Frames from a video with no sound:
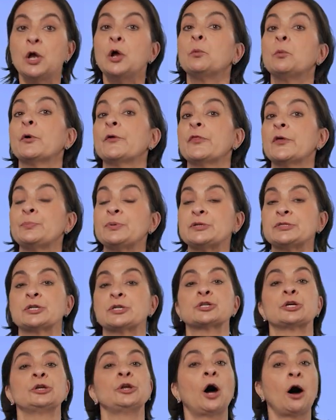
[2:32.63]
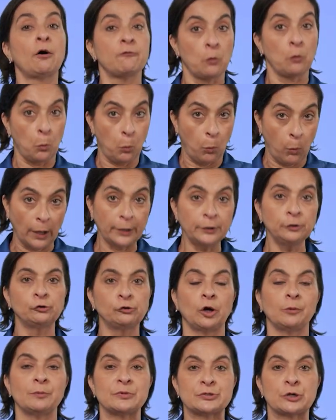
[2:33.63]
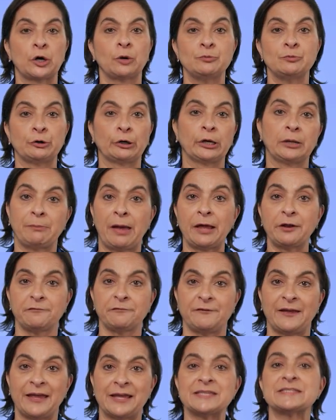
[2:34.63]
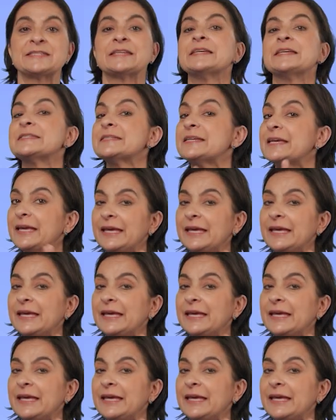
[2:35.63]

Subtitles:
where the position of one chromosome during metaphase is